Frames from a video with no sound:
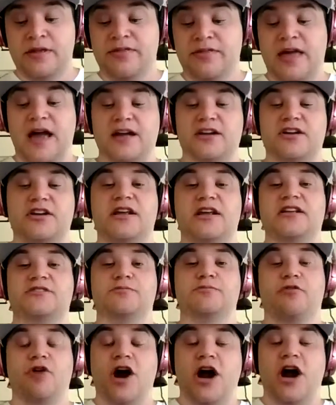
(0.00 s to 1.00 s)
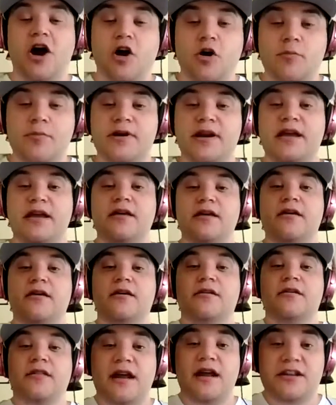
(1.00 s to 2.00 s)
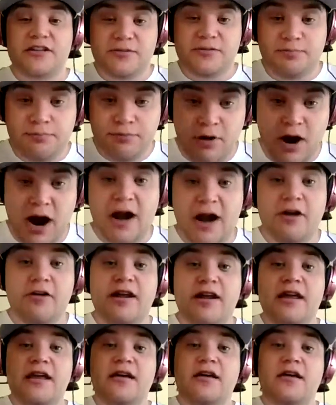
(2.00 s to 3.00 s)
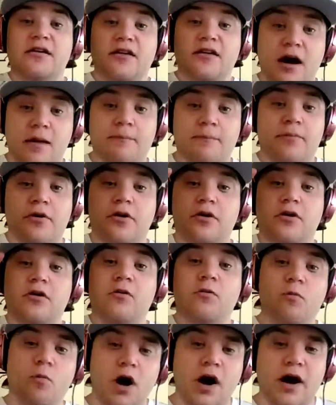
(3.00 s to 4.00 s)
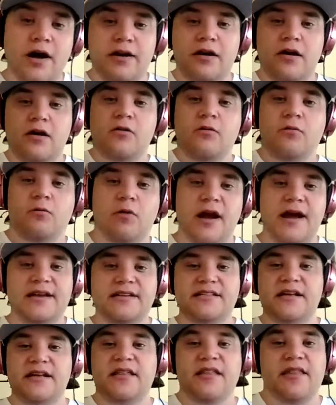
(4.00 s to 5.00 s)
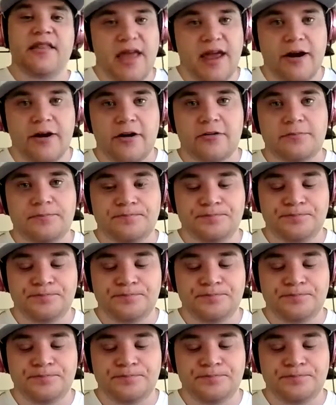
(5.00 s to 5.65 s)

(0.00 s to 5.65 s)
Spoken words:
That is priority. That is priority number 1 right there.